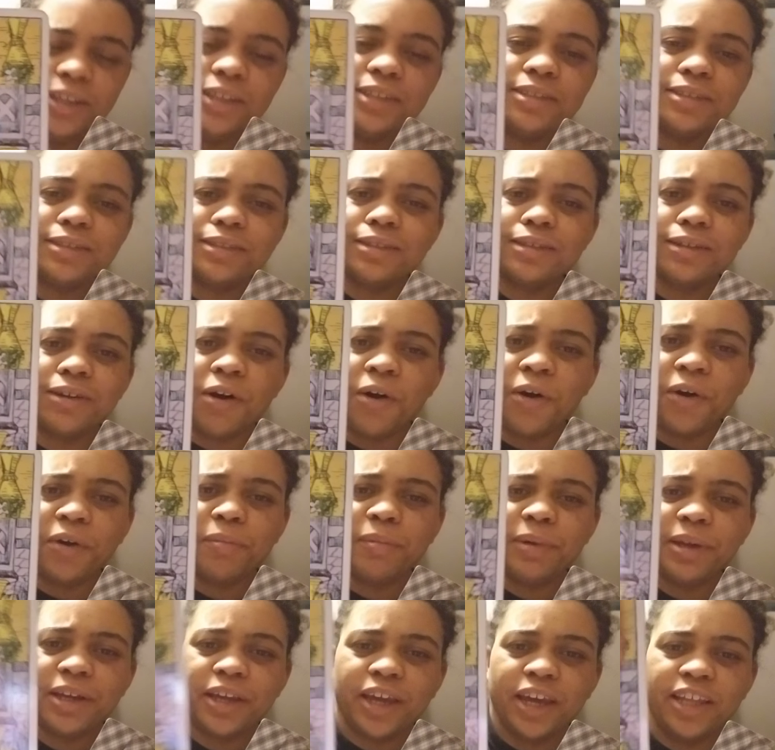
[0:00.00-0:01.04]
is the
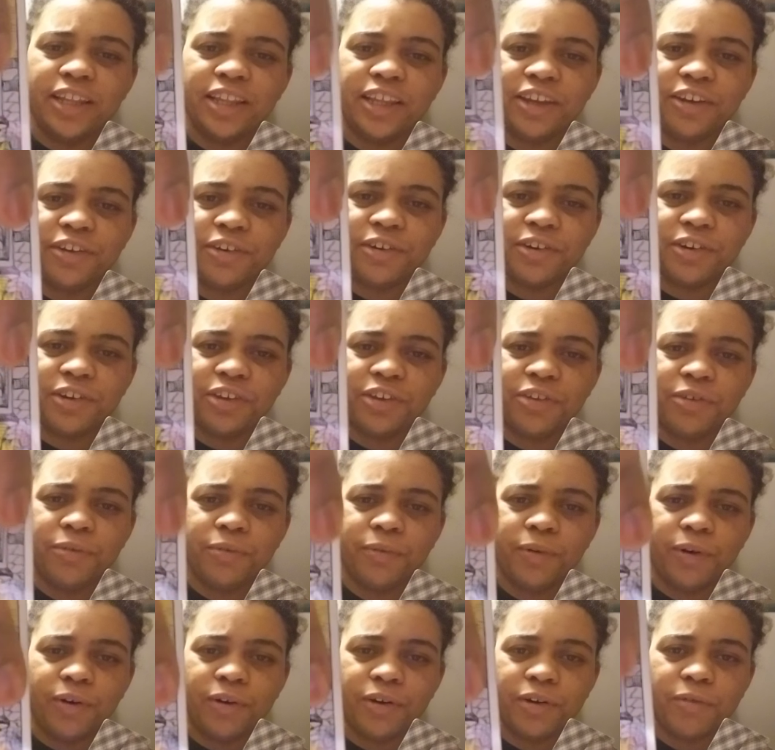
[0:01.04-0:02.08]
Karmic, and here
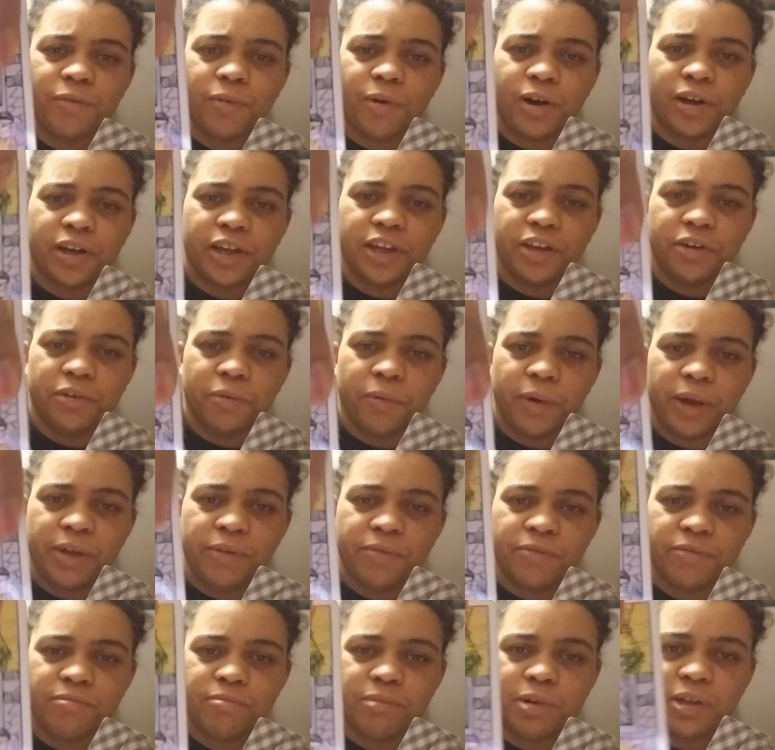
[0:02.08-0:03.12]
you are walking away
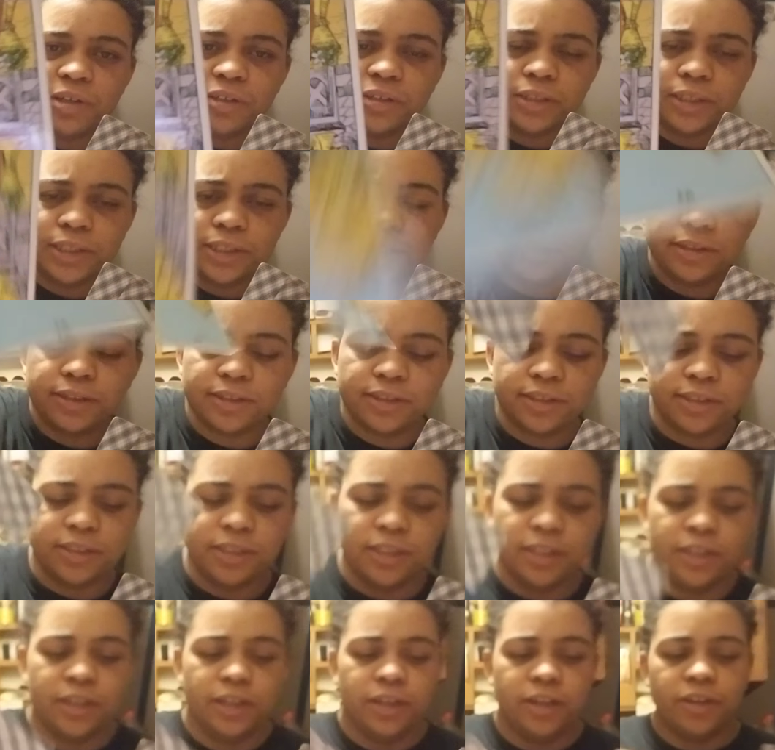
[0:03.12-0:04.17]
from all this
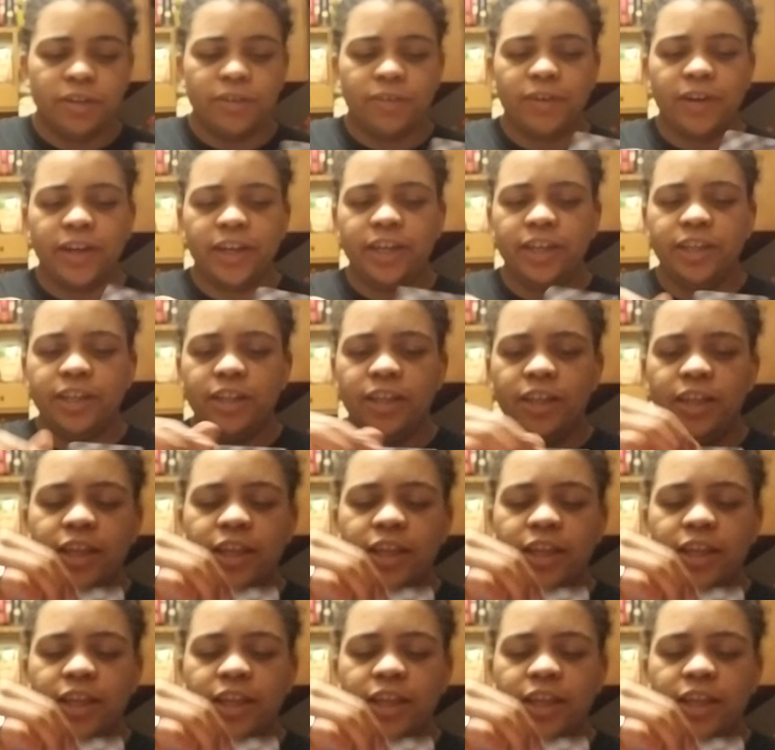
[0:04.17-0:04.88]
right?